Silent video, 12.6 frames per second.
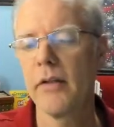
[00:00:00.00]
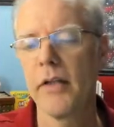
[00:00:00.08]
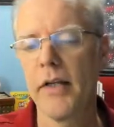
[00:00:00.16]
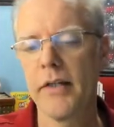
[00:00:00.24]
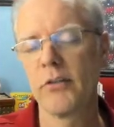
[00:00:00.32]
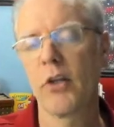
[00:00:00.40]

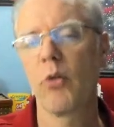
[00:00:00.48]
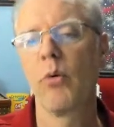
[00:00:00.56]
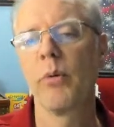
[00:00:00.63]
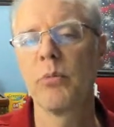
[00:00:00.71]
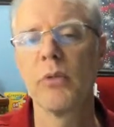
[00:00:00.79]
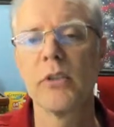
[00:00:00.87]
It's
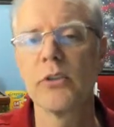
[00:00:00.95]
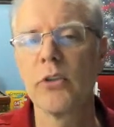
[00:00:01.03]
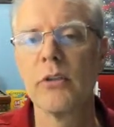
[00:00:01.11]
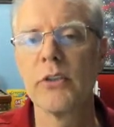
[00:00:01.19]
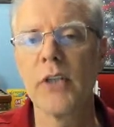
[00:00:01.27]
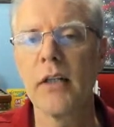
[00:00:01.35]
equipped with a
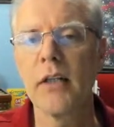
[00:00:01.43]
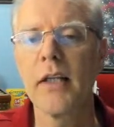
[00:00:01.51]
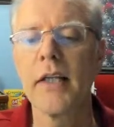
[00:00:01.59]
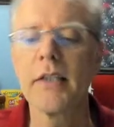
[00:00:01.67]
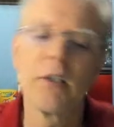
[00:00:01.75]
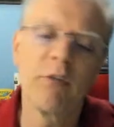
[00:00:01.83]
certain set of
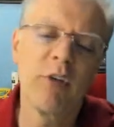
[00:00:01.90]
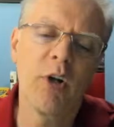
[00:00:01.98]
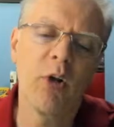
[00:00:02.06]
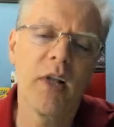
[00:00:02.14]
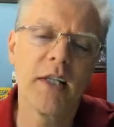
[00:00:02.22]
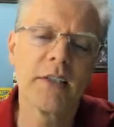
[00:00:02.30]
things, and if you
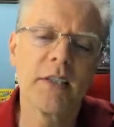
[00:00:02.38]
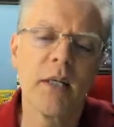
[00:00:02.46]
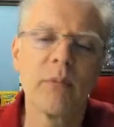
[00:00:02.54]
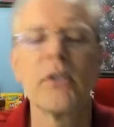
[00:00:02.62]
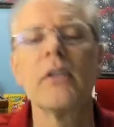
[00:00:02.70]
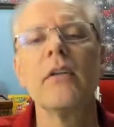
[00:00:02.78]
don't like
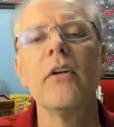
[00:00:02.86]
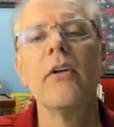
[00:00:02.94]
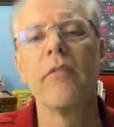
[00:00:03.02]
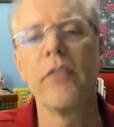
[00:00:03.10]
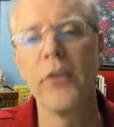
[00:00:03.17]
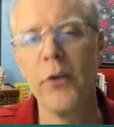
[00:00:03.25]
something,
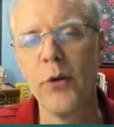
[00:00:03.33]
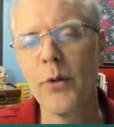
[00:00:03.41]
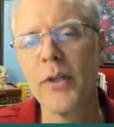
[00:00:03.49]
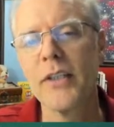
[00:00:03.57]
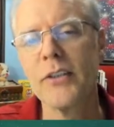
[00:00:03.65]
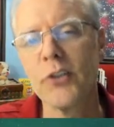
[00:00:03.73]
you
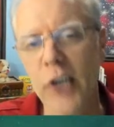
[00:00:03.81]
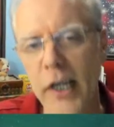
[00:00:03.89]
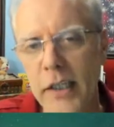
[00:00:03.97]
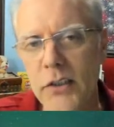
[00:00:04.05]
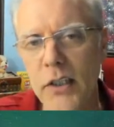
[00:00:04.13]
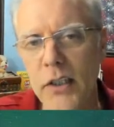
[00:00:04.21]
can
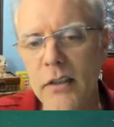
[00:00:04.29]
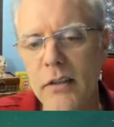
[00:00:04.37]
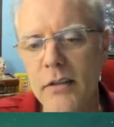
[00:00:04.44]
change it.